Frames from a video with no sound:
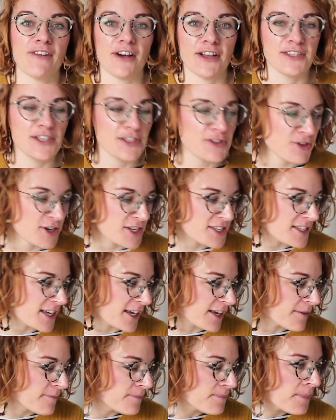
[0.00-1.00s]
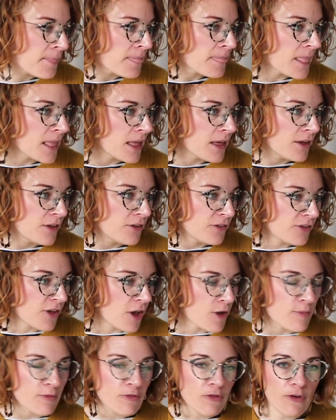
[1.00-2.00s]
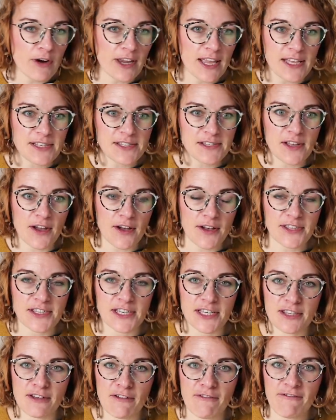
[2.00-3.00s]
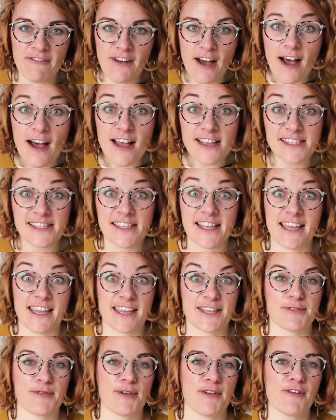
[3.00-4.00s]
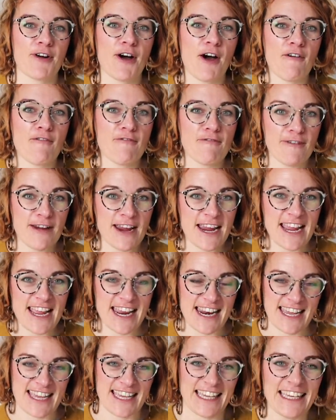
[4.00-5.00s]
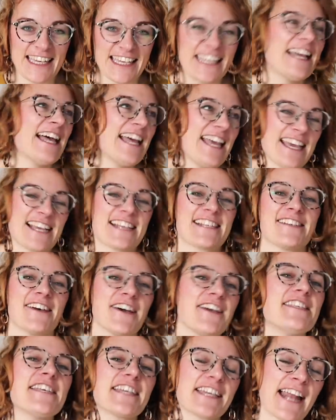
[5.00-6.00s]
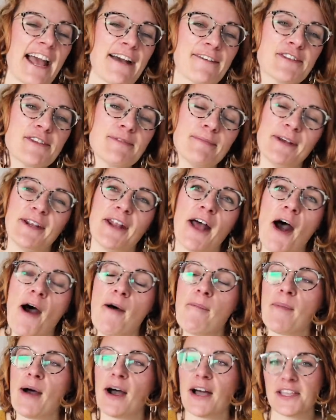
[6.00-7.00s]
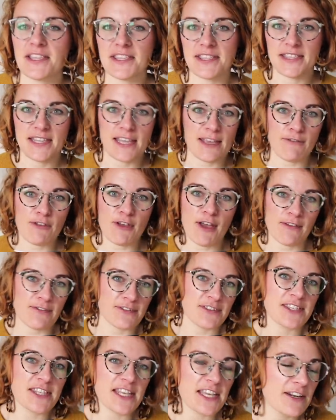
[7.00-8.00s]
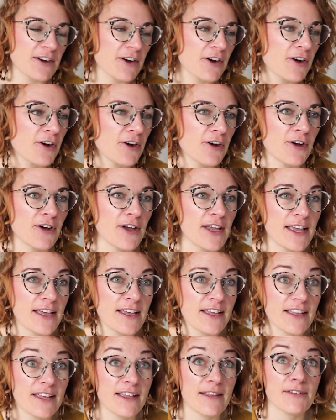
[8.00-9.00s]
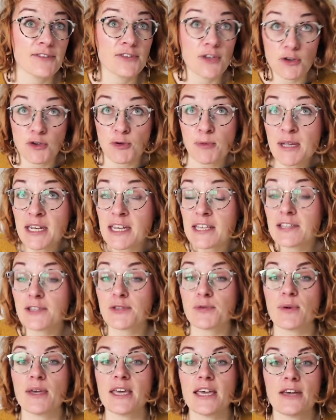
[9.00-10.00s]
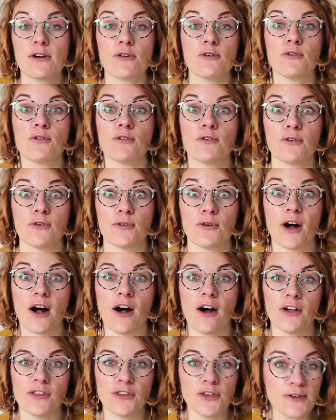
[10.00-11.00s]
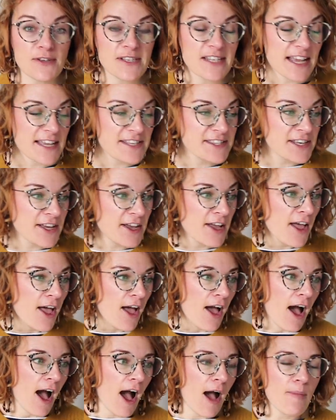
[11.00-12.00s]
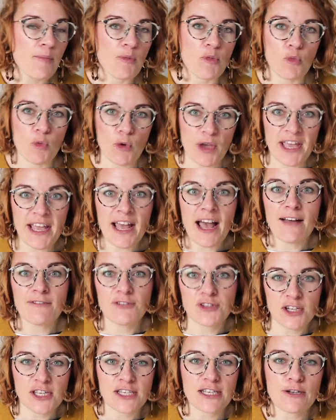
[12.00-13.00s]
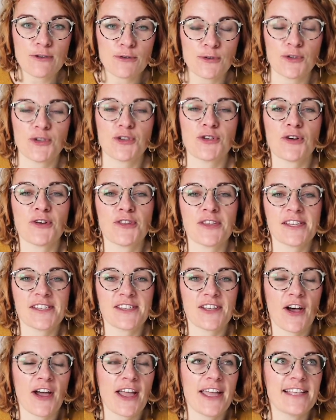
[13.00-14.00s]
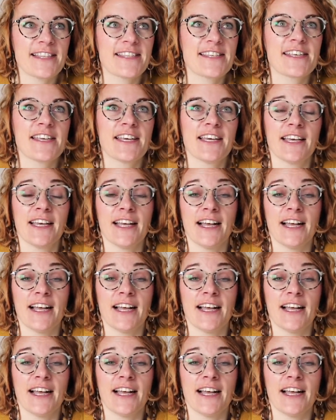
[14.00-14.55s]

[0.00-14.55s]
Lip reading: find interesting. So before I get started, the first thing is we've got a really exciting announcement. If you have seen our social media this week or our newsletter, we have just launched on the site